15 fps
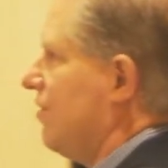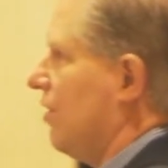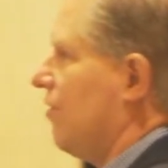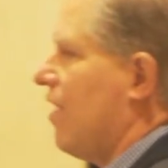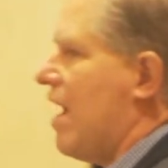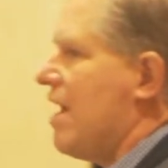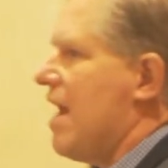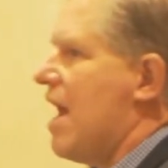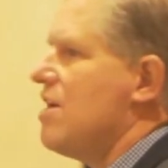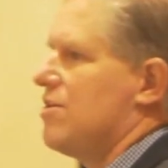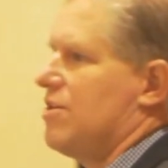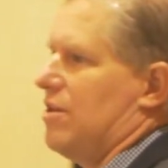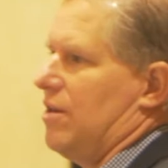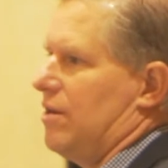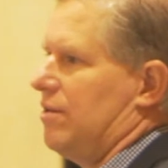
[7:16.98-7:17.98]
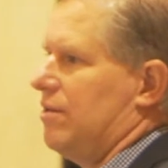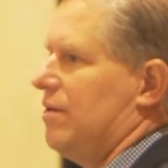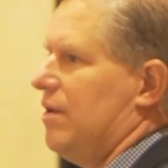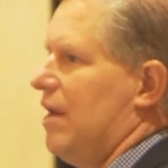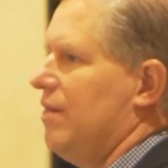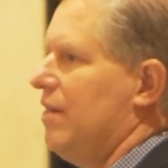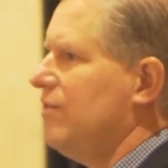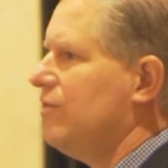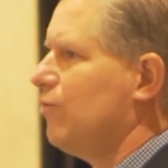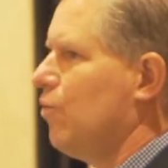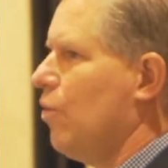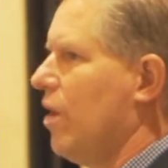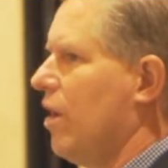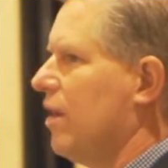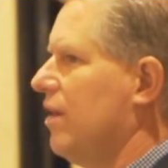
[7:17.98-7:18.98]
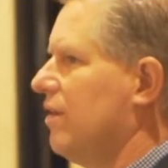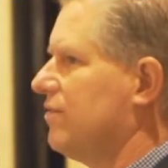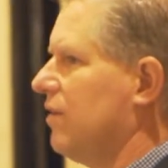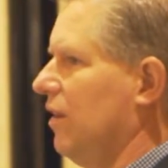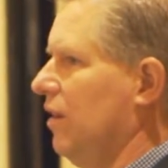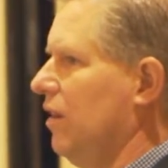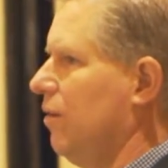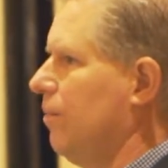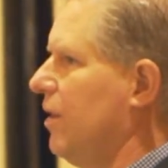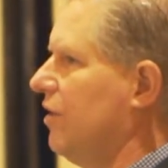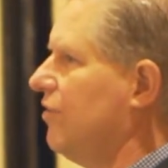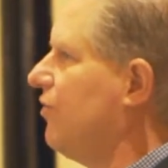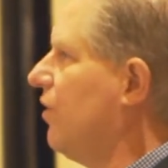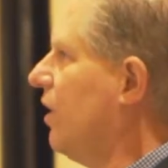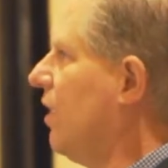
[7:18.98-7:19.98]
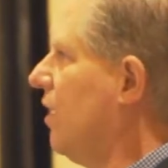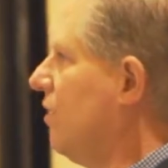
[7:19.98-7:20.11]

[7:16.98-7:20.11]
gradation. And this is where it gets a little bit tricky.